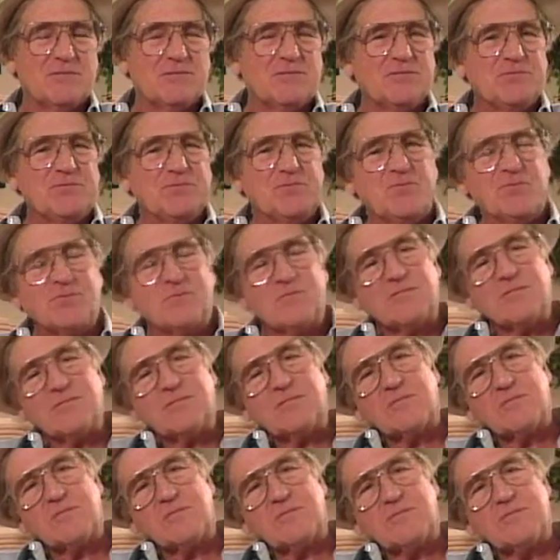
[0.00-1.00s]

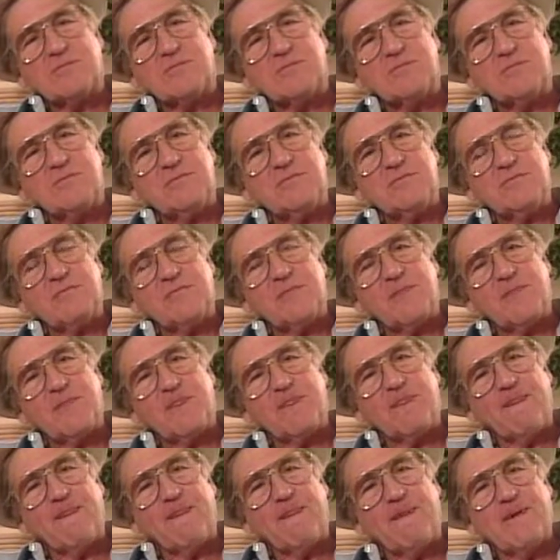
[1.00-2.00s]
Well, great
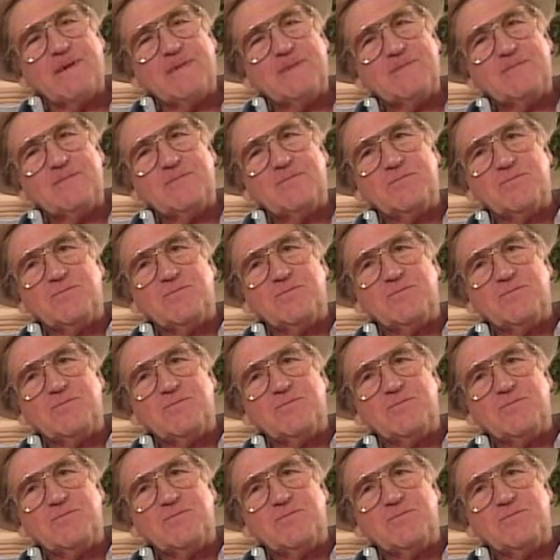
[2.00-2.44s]
stories like